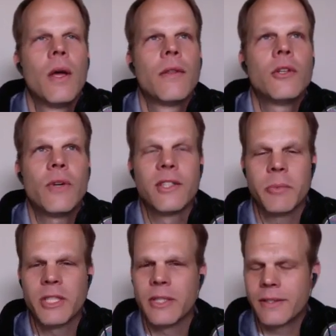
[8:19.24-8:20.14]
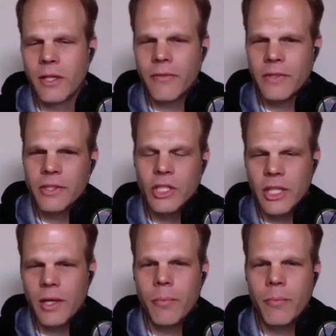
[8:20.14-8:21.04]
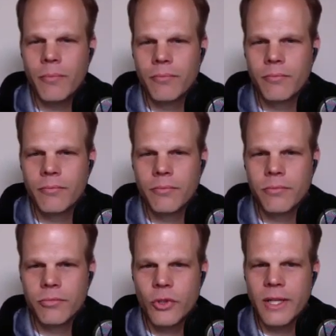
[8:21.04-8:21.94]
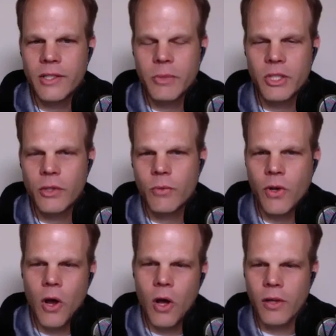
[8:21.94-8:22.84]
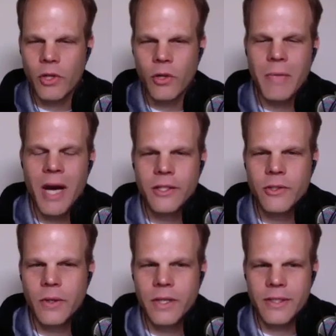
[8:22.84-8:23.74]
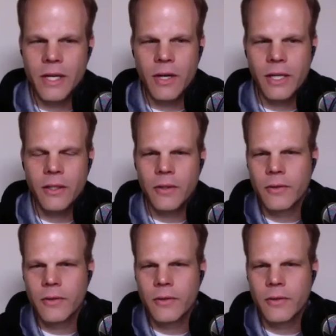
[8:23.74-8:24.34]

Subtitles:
transmission itself is a GM transmission with all of your mods to it. Is that right?